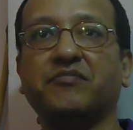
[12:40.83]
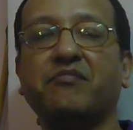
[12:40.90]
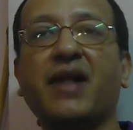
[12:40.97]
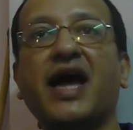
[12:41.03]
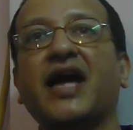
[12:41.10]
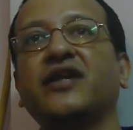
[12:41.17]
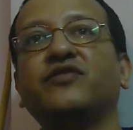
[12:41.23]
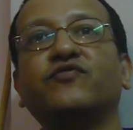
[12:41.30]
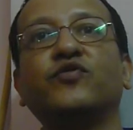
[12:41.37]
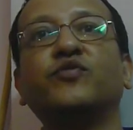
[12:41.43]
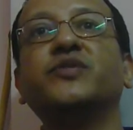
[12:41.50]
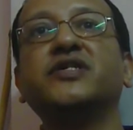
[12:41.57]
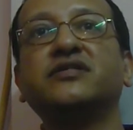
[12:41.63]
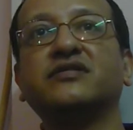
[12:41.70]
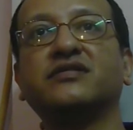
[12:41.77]
man,
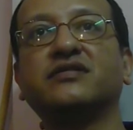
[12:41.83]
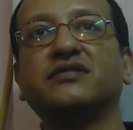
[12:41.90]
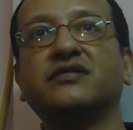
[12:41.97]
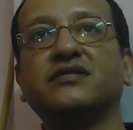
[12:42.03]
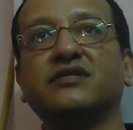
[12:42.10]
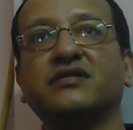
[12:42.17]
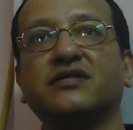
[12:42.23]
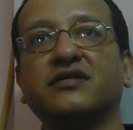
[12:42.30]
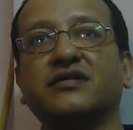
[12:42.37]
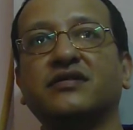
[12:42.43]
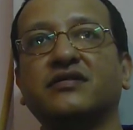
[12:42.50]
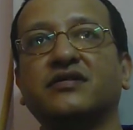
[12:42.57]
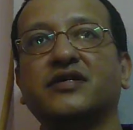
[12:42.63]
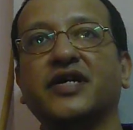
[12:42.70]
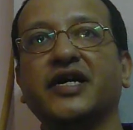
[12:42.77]
woman,
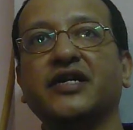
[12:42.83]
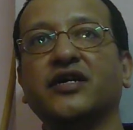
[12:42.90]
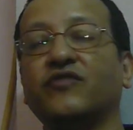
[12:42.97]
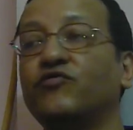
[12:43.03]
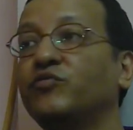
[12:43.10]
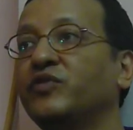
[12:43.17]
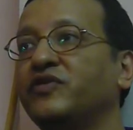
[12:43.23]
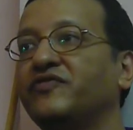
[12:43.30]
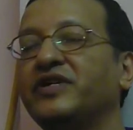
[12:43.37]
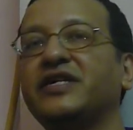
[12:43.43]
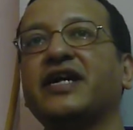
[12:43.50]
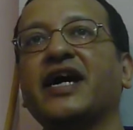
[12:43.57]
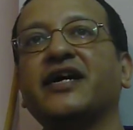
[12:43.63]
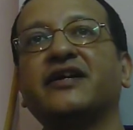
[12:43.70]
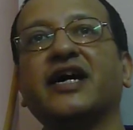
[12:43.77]
right? A woman will
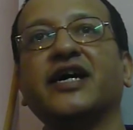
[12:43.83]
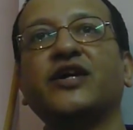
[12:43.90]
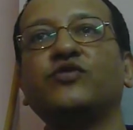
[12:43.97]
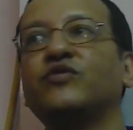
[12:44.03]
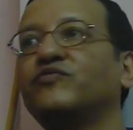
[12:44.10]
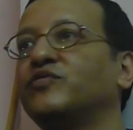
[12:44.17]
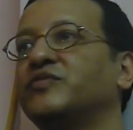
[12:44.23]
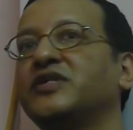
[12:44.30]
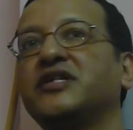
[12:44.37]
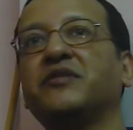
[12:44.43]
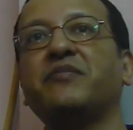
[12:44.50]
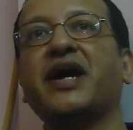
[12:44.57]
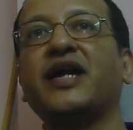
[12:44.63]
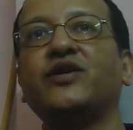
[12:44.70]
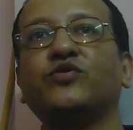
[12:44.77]
tie a Rakhi to a woman, a
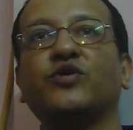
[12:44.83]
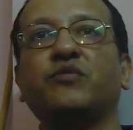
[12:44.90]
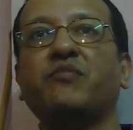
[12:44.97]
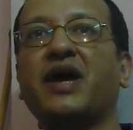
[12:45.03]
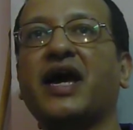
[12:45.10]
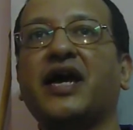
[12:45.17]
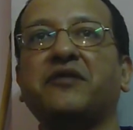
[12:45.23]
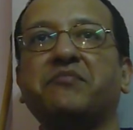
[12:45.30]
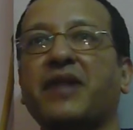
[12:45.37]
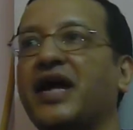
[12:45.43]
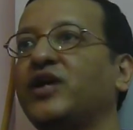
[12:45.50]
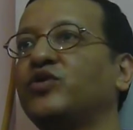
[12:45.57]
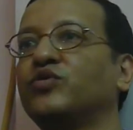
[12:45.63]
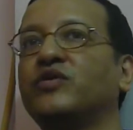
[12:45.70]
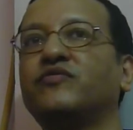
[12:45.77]
man to a man,
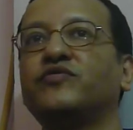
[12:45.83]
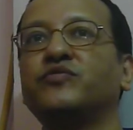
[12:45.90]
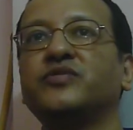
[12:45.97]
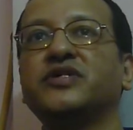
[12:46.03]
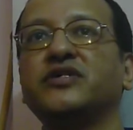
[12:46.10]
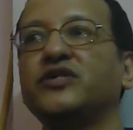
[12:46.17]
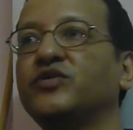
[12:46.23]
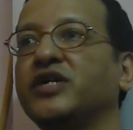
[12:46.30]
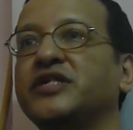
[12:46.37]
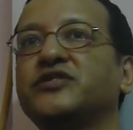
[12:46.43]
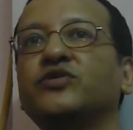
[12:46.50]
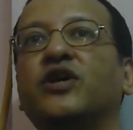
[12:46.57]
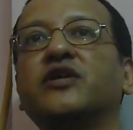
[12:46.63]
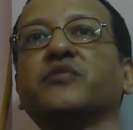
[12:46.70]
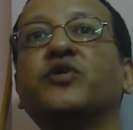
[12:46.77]
man to a woman. It's
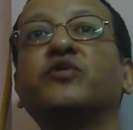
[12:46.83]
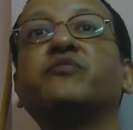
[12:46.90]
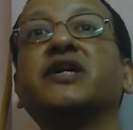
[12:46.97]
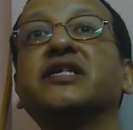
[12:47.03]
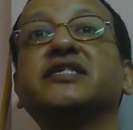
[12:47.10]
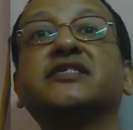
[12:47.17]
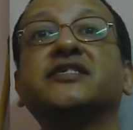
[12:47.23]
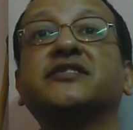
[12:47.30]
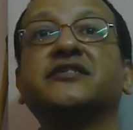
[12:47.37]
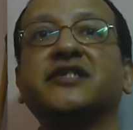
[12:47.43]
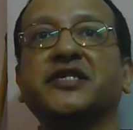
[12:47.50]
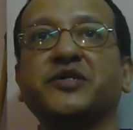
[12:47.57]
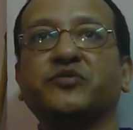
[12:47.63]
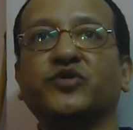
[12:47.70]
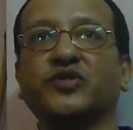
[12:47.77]
not about brother sister
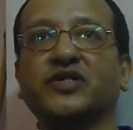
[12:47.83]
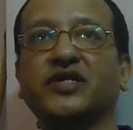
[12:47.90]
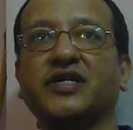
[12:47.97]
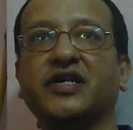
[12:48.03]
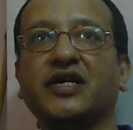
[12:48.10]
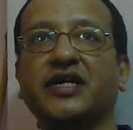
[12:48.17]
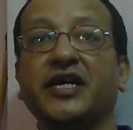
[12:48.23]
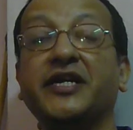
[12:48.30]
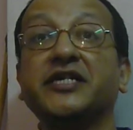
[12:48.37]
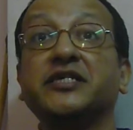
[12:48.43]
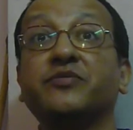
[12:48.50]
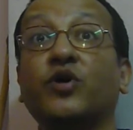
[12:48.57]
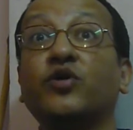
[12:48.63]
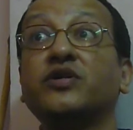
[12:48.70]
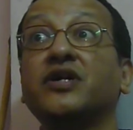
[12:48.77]
anymore. It is
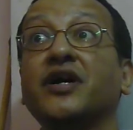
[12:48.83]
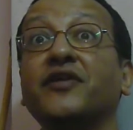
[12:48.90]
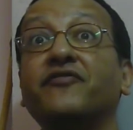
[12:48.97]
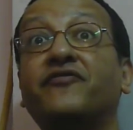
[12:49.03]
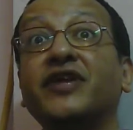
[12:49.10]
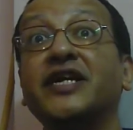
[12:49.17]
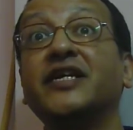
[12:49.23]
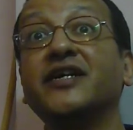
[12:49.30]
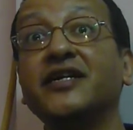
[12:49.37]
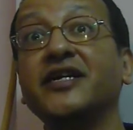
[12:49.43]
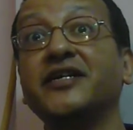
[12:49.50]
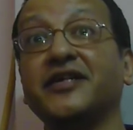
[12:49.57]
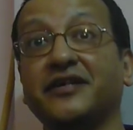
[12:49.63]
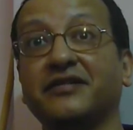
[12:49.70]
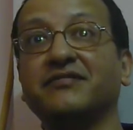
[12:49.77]
about
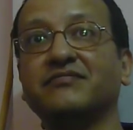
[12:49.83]
fraternity,